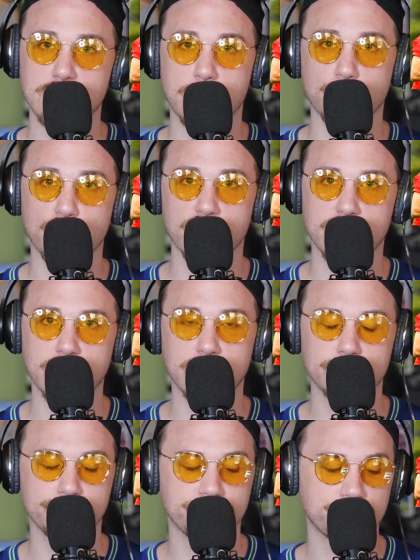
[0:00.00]
stop
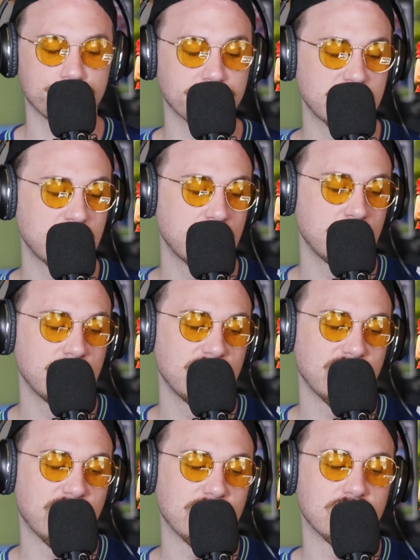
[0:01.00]
working.
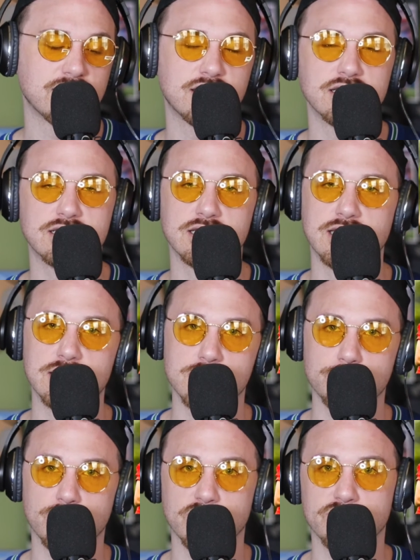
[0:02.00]
And I think that
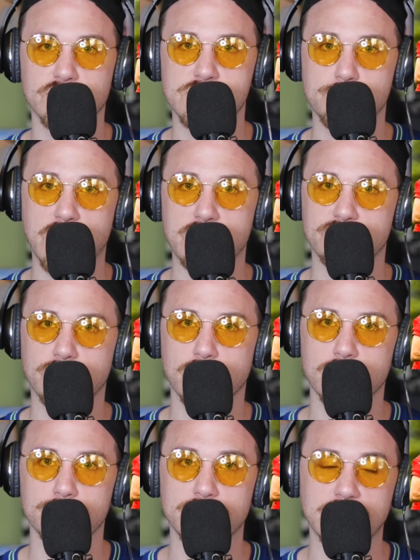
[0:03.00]
that's a perfect spot
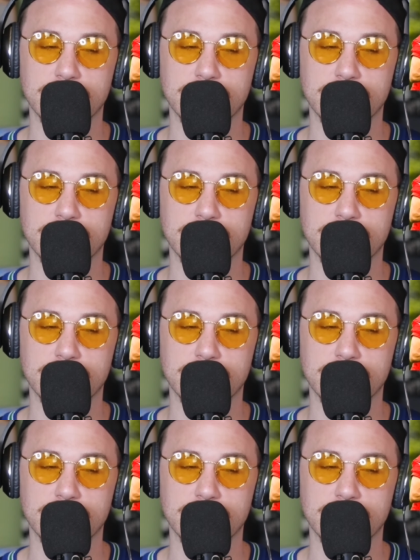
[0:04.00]
for him